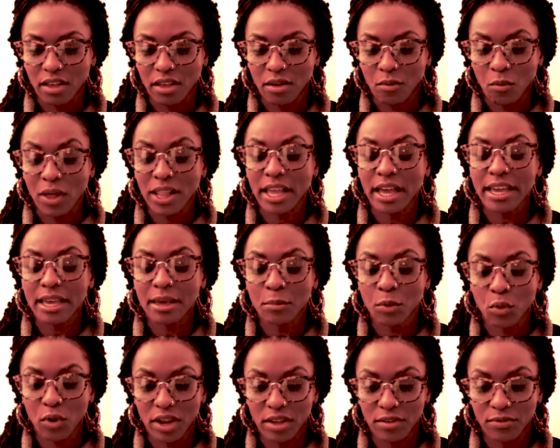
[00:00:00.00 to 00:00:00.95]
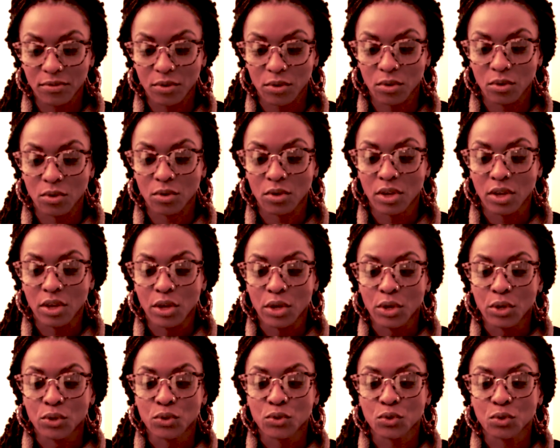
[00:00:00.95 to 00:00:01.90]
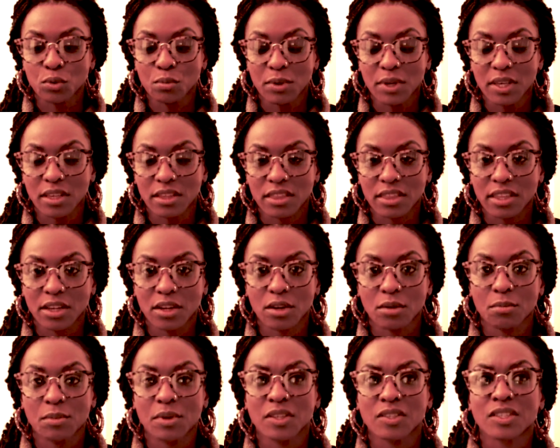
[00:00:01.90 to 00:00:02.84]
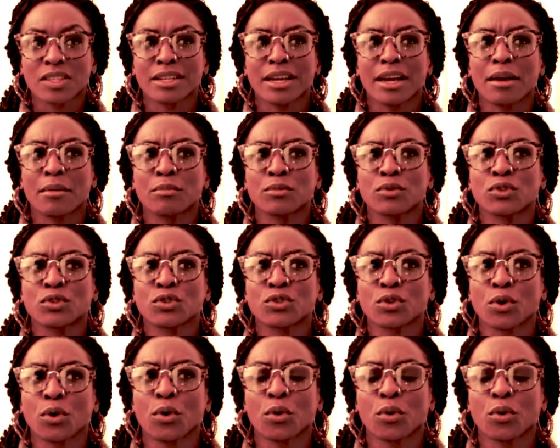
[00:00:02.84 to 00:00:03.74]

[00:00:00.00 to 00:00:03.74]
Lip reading: while I am grateful to be a therapist, and I am so